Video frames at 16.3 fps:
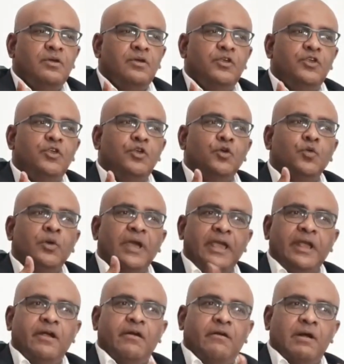
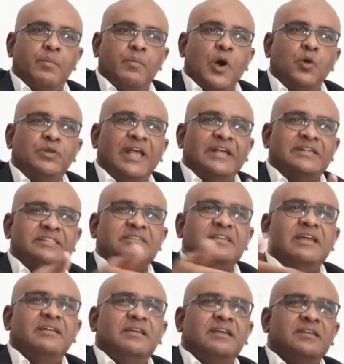hear about
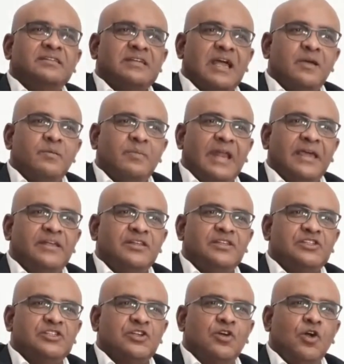extended
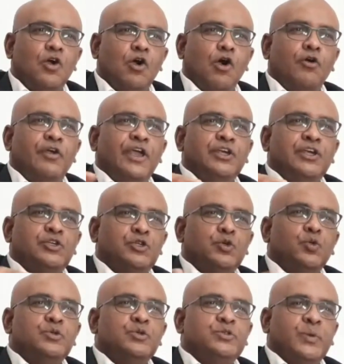timelines or
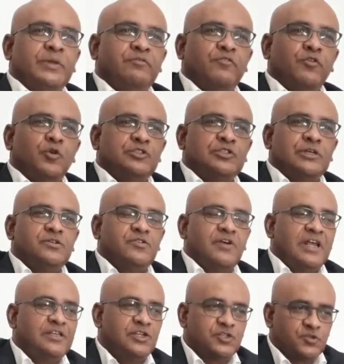issues with voters
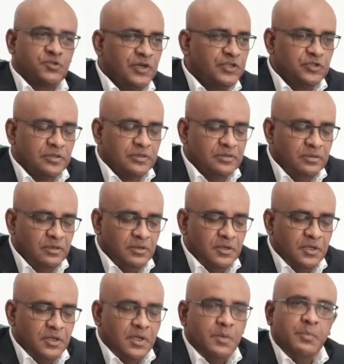registration,
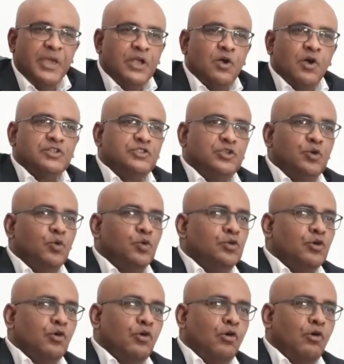because you
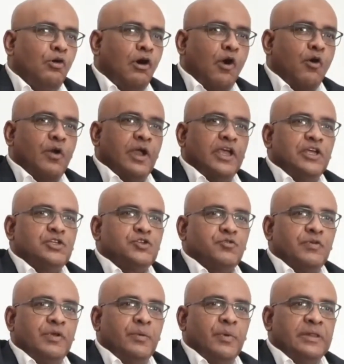know our
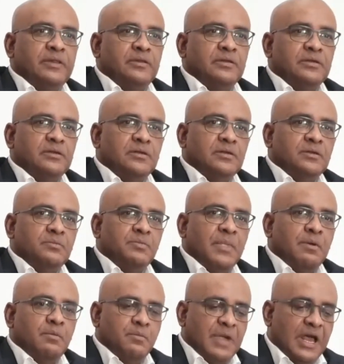history
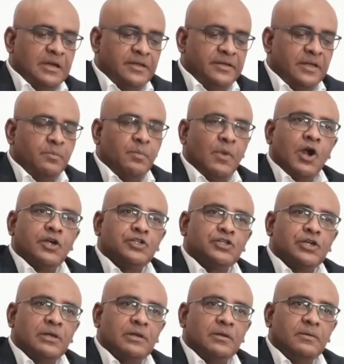with Melanie
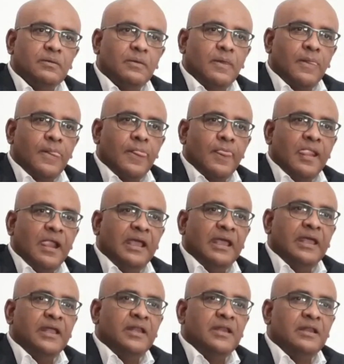Marshall.
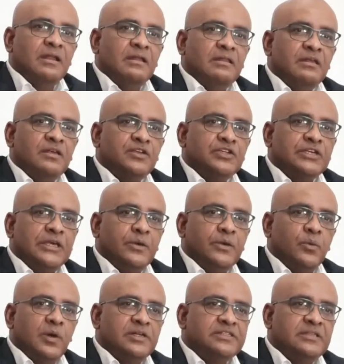
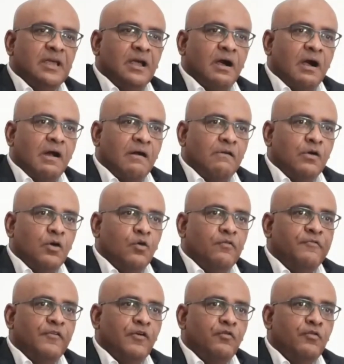She was the
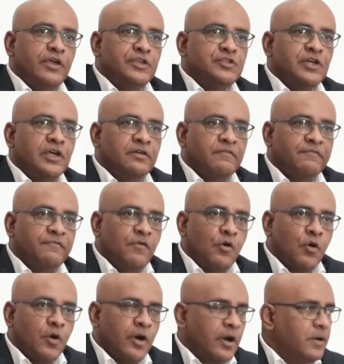RO for Region
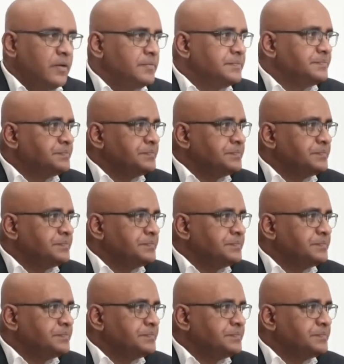4